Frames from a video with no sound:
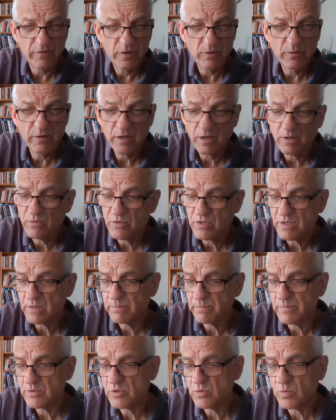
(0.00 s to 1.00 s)
a few of those up
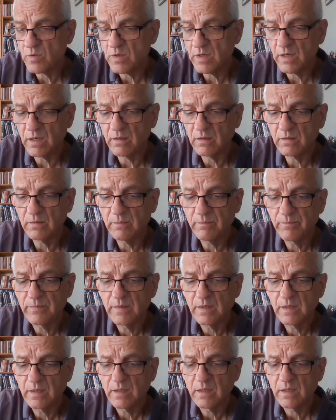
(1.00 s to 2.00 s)
as well.
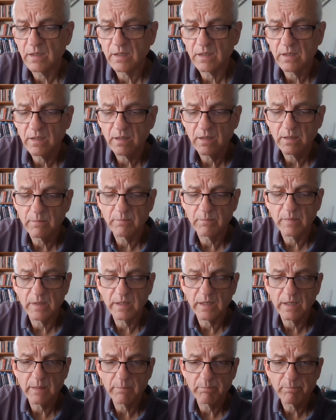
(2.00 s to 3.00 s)

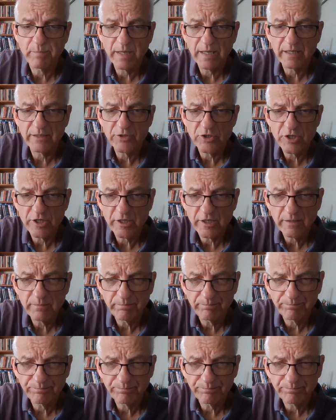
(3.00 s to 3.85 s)
A badger,